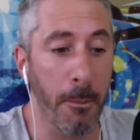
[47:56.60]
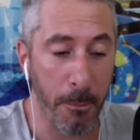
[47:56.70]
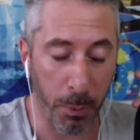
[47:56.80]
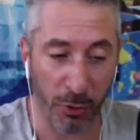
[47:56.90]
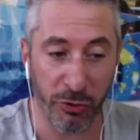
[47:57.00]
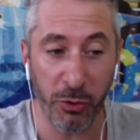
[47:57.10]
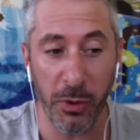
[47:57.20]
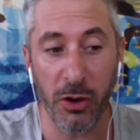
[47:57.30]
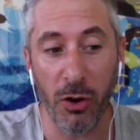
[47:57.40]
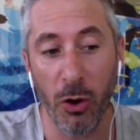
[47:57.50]
pursuing
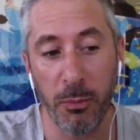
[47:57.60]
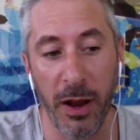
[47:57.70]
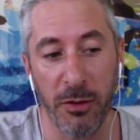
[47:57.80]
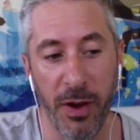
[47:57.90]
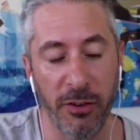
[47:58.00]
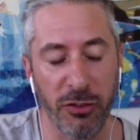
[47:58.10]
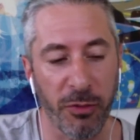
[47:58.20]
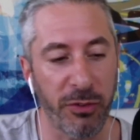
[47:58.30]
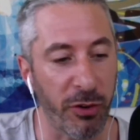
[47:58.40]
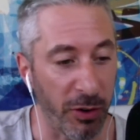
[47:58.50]
your own manufacturing
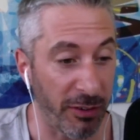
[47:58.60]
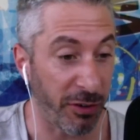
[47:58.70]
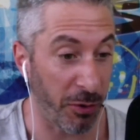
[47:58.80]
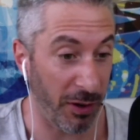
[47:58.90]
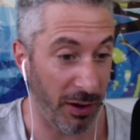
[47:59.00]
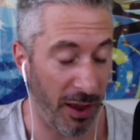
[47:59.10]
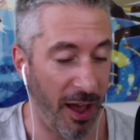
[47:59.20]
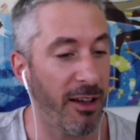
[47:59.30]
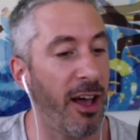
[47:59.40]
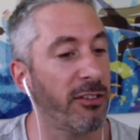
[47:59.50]
facility. So
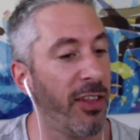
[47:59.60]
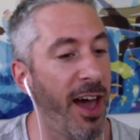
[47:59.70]
has that